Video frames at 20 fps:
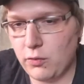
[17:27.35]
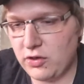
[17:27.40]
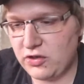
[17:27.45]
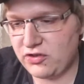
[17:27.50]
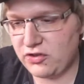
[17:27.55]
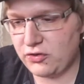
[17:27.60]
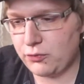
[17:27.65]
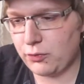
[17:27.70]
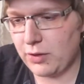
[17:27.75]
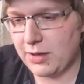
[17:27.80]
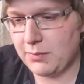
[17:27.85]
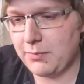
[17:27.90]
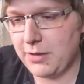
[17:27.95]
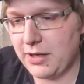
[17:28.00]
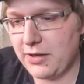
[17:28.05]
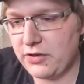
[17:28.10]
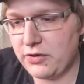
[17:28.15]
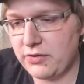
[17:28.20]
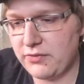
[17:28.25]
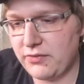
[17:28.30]
which is run
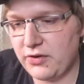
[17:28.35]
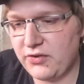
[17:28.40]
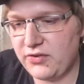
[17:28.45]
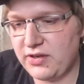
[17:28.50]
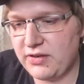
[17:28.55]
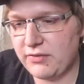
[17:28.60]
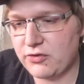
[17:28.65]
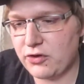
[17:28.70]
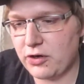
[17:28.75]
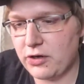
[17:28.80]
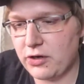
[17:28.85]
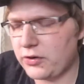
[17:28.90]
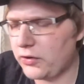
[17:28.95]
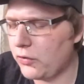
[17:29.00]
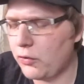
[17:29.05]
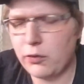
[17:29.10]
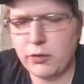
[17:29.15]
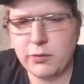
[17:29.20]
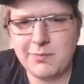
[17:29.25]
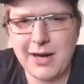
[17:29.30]
by the University of Toronto
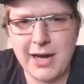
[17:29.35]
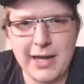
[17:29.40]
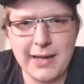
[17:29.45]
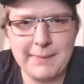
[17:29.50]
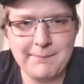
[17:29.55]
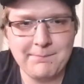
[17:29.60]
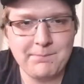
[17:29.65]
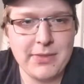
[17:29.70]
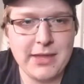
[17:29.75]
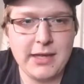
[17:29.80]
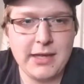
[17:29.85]
or owned by.